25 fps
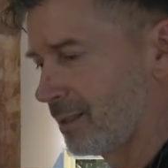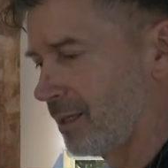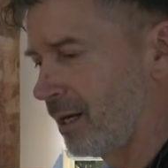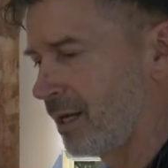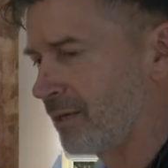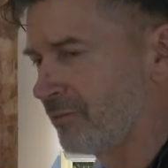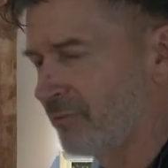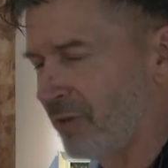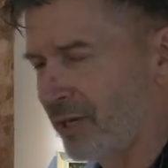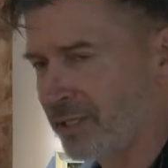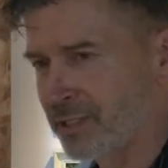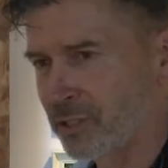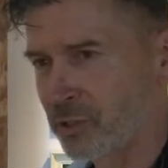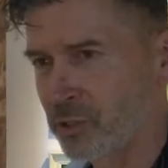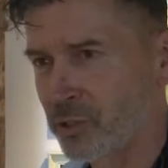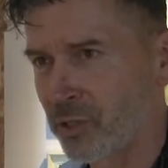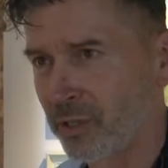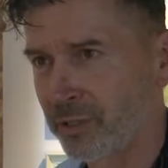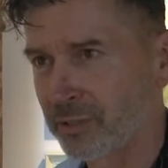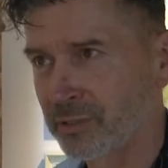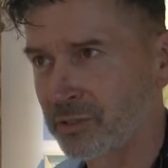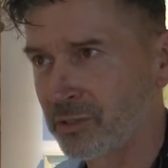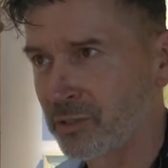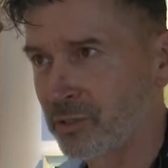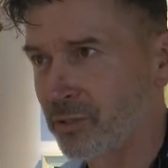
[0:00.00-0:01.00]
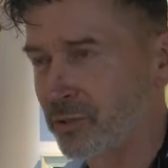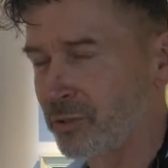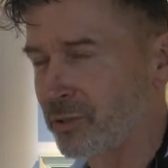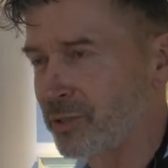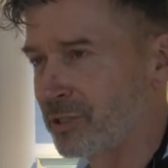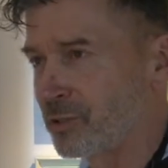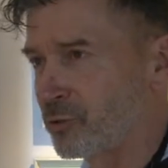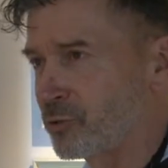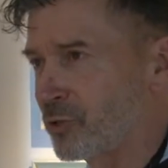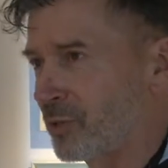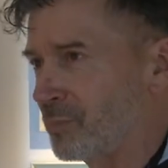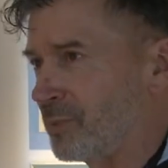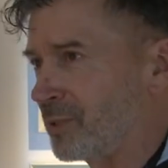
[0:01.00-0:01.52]
I invited John to
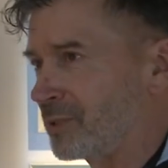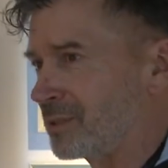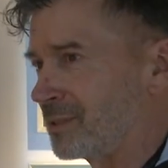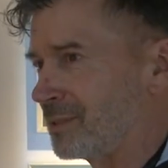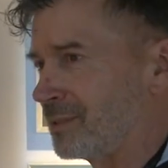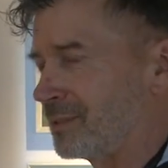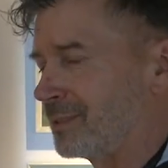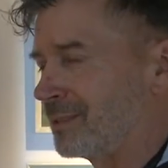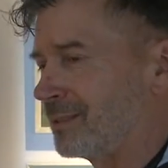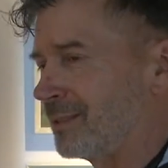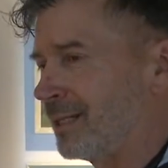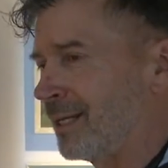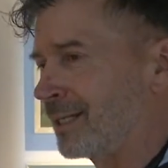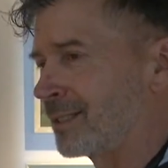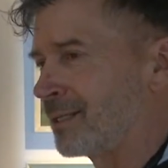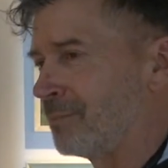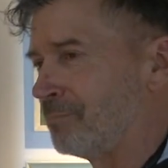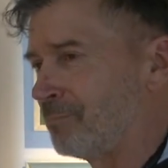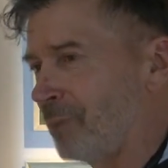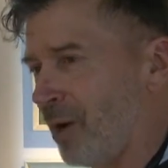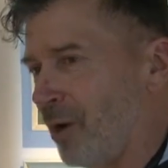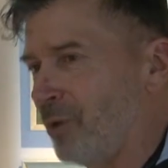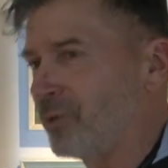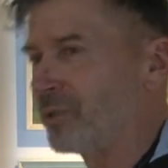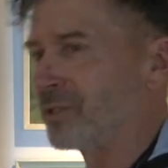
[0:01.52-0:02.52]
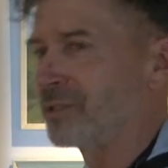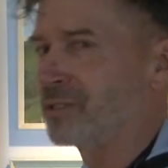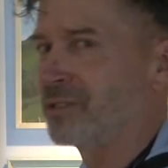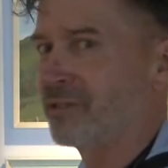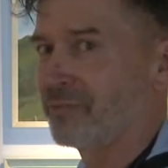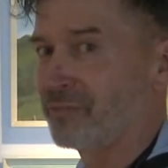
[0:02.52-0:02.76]
contribute a component